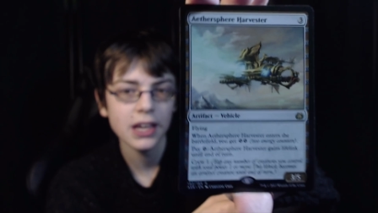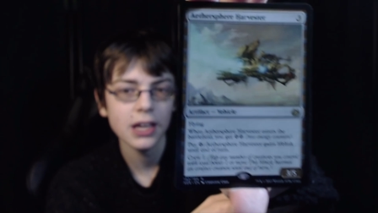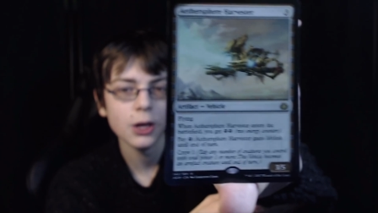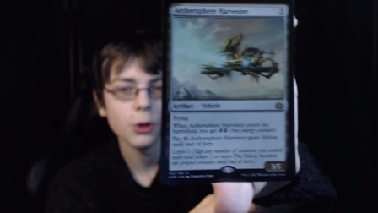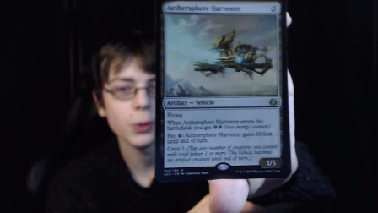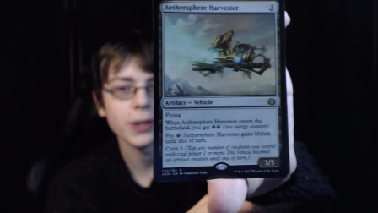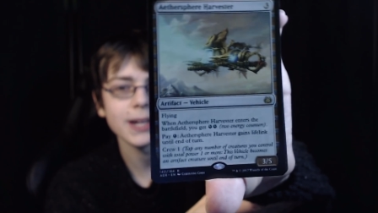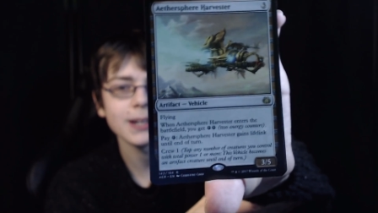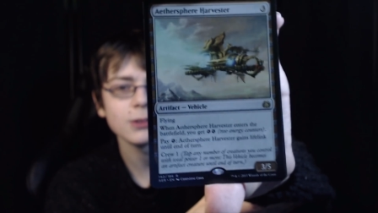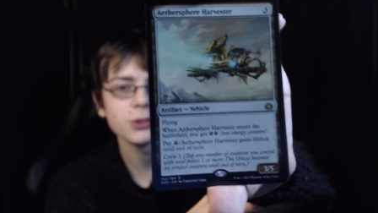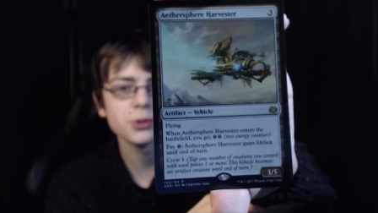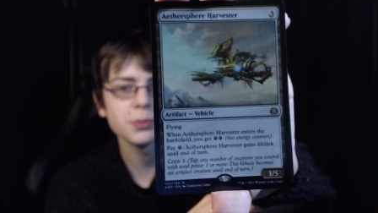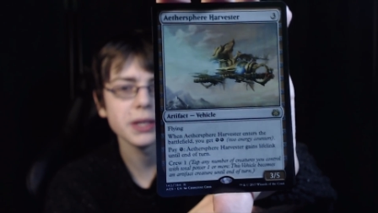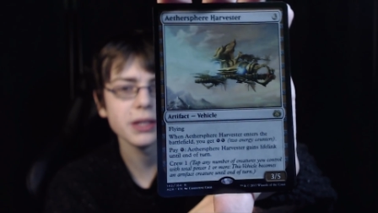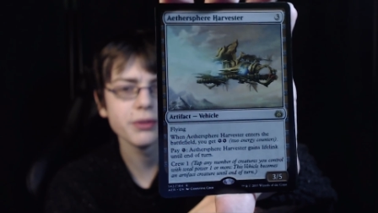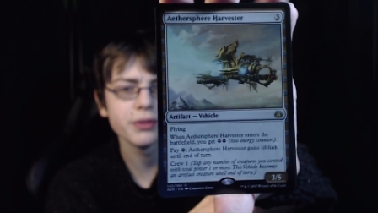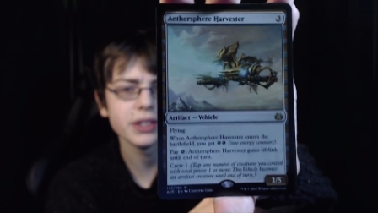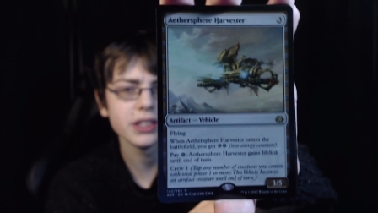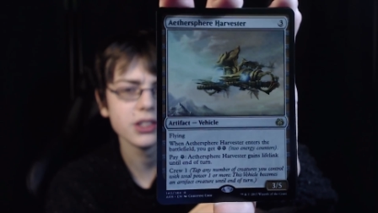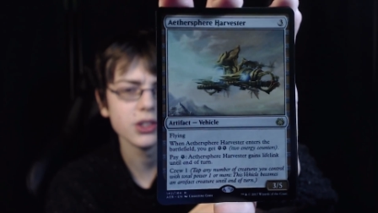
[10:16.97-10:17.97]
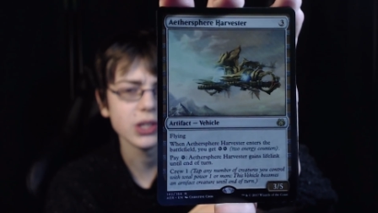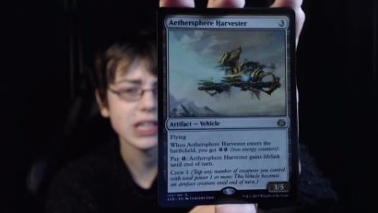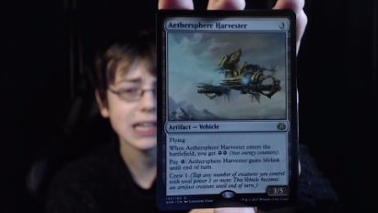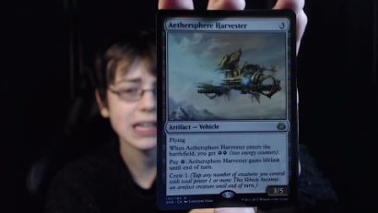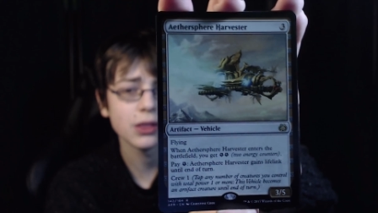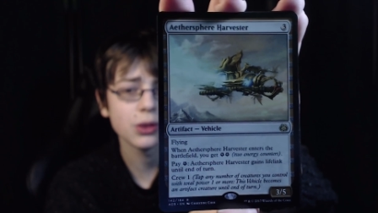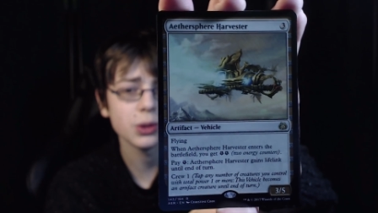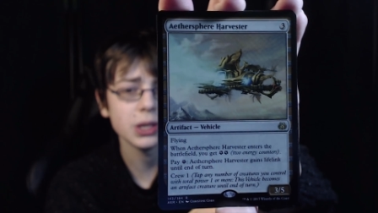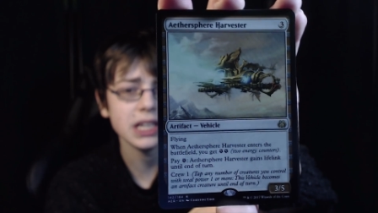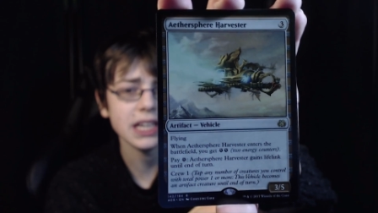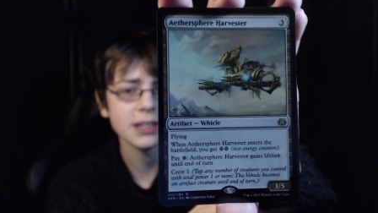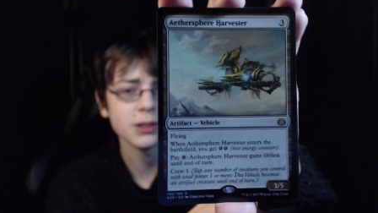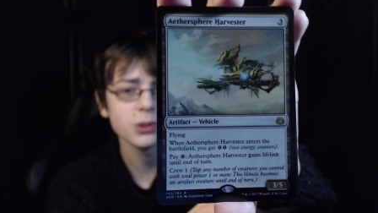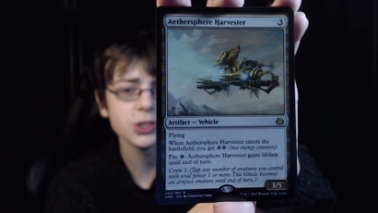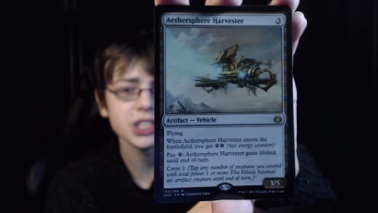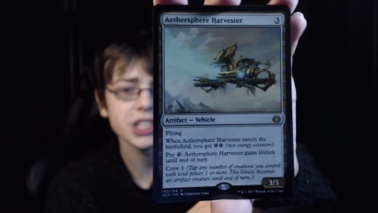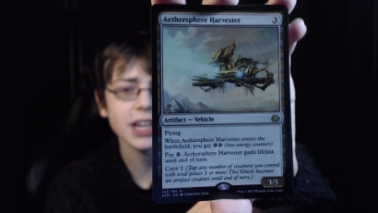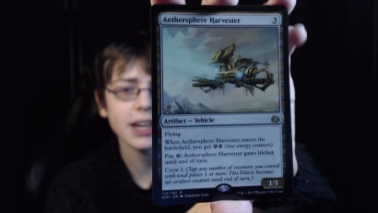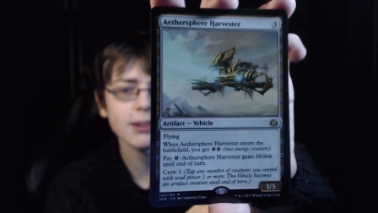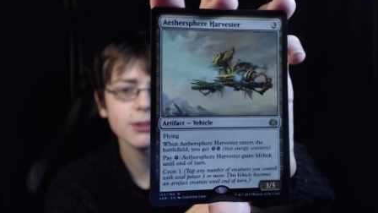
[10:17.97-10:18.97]
When it enters the battlefield, you get 3
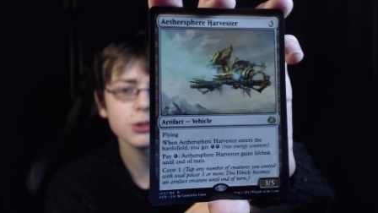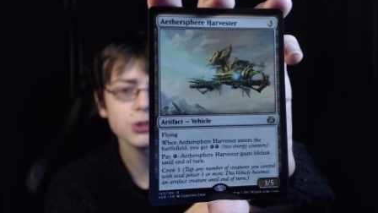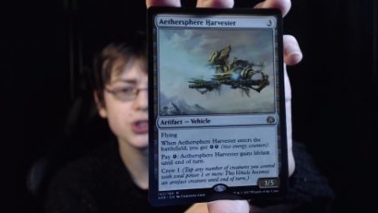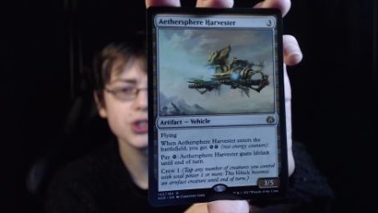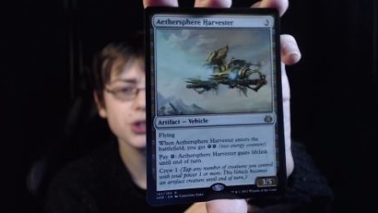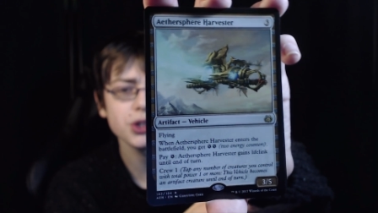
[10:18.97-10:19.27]
energy counters.